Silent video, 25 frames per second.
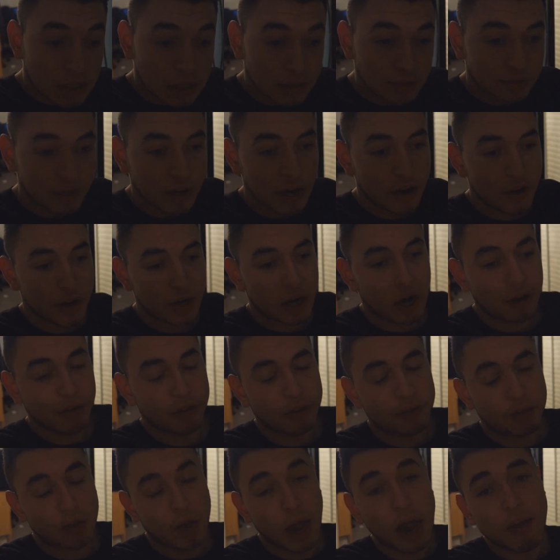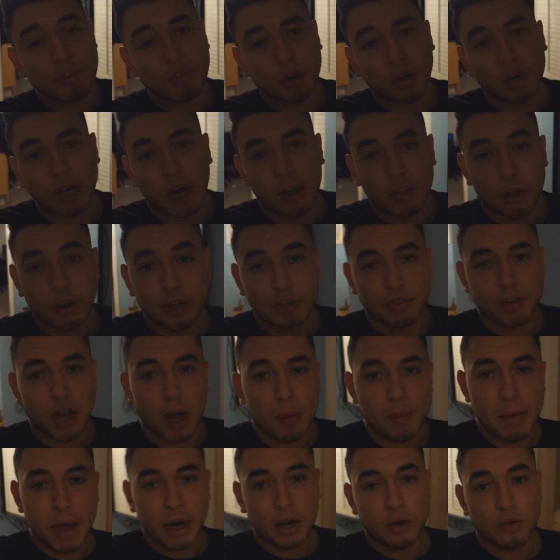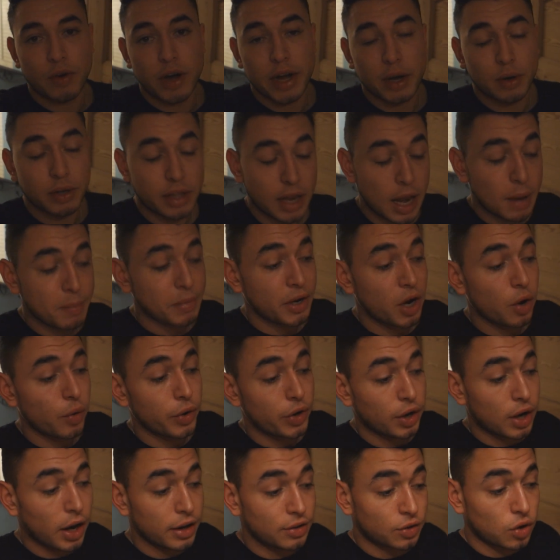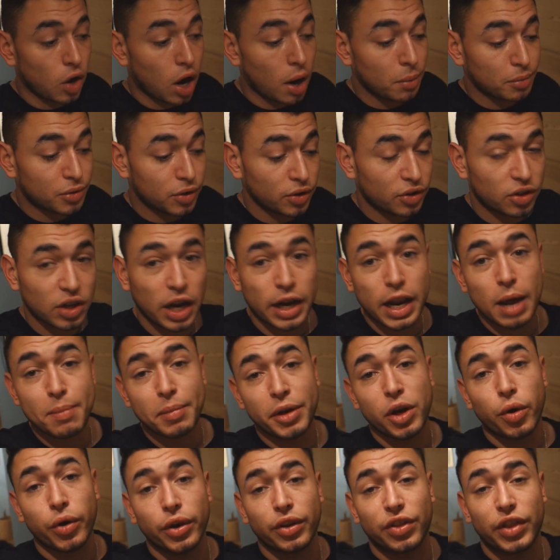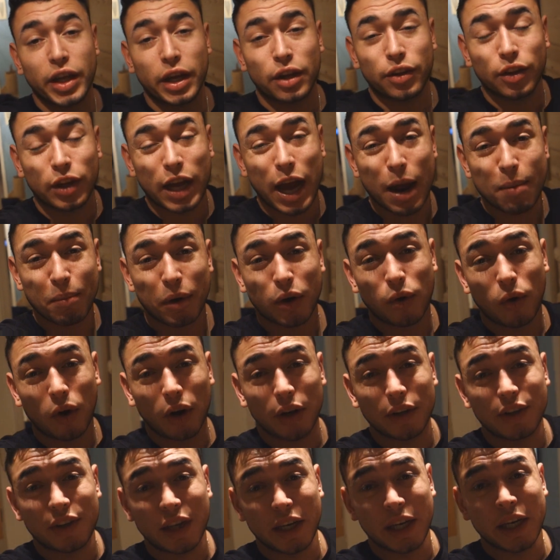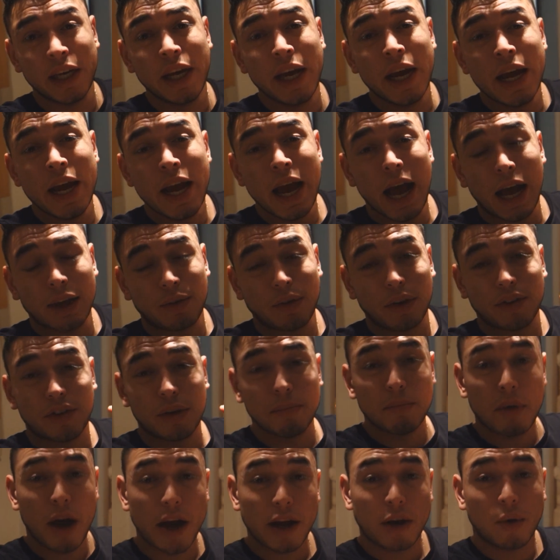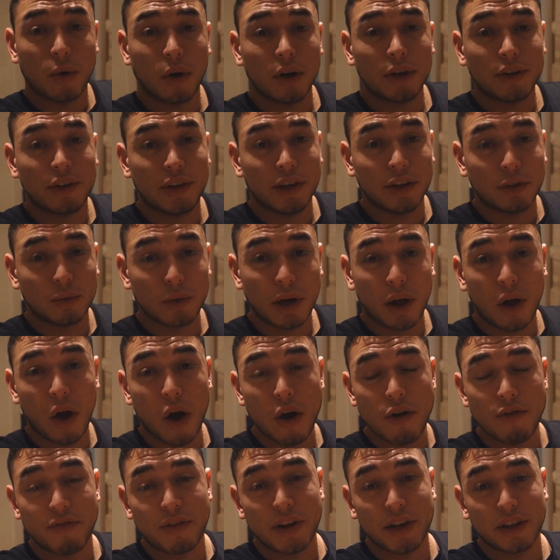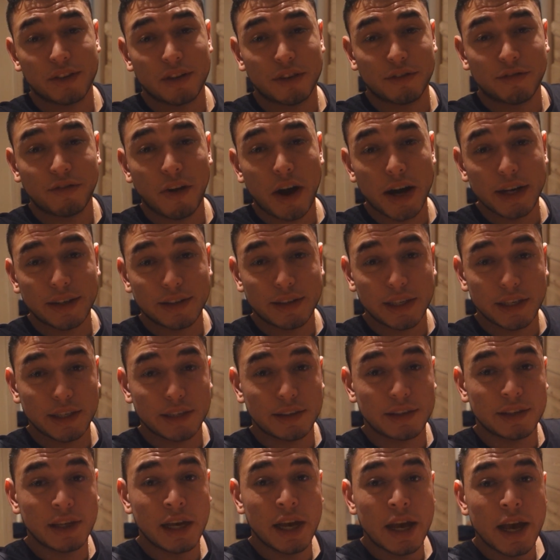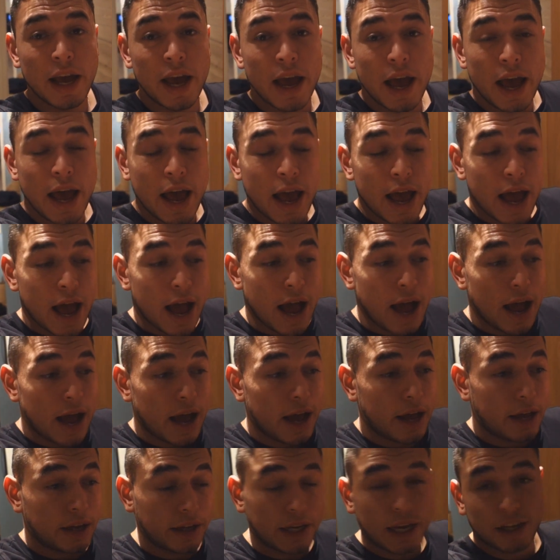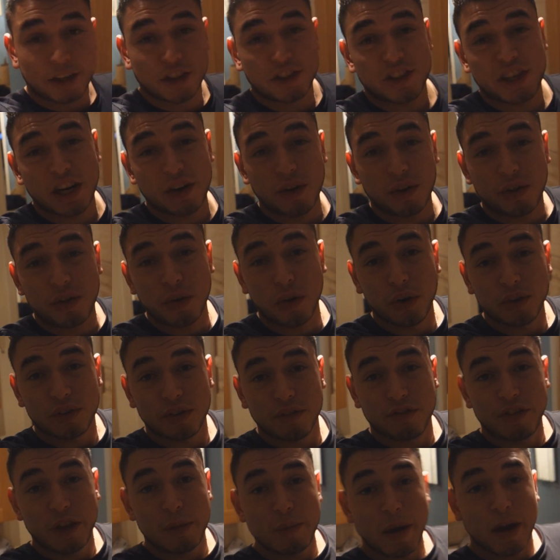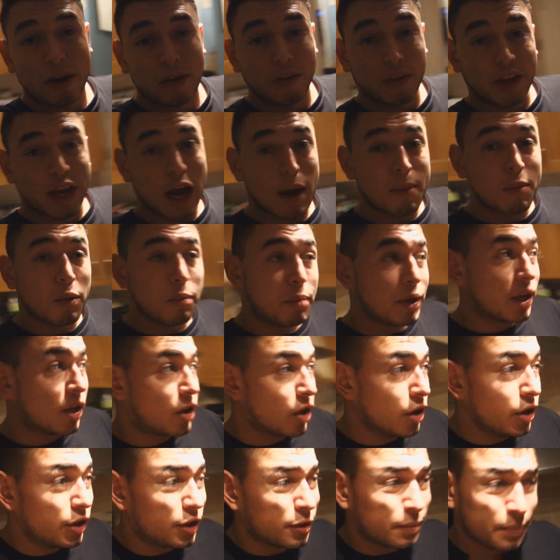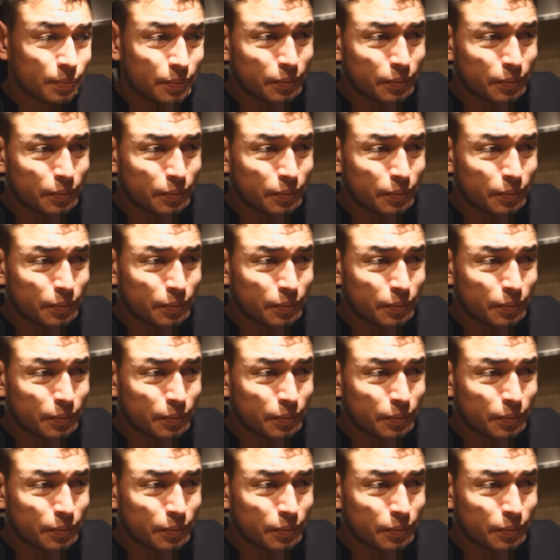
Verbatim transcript: Fair enough. If you have gone out there and you've come back already, let me know what you guys got up to tonight. Let me know what you think of the camera quality, as well as the mic quality as well. Hopefully it suffices. Uh, yeah, just general thoughts and feedback on the camera would be good.